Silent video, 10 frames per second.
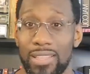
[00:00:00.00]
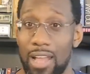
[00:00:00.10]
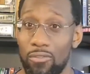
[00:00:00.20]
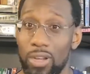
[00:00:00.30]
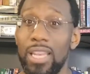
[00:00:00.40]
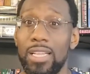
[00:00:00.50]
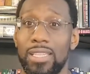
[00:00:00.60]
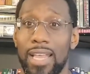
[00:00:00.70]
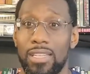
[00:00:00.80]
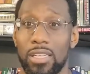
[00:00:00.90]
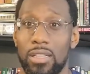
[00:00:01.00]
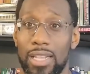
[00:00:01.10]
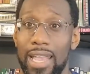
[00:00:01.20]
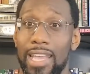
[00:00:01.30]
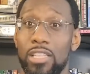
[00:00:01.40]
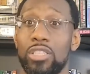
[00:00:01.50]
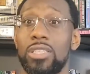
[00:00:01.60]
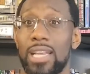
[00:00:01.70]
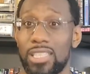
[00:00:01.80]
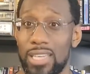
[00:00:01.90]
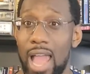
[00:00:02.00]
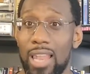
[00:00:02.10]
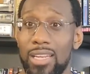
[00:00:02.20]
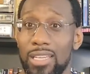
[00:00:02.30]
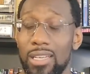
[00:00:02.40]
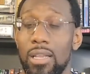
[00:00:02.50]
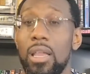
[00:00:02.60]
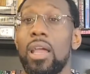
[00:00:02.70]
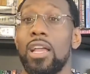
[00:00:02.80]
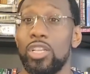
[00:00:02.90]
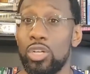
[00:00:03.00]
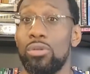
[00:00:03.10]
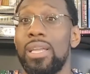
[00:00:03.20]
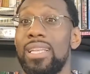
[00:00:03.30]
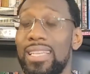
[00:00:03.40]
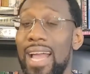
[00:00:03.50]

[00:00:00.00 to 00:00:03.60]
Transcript: that really takes a look at intersectionality during the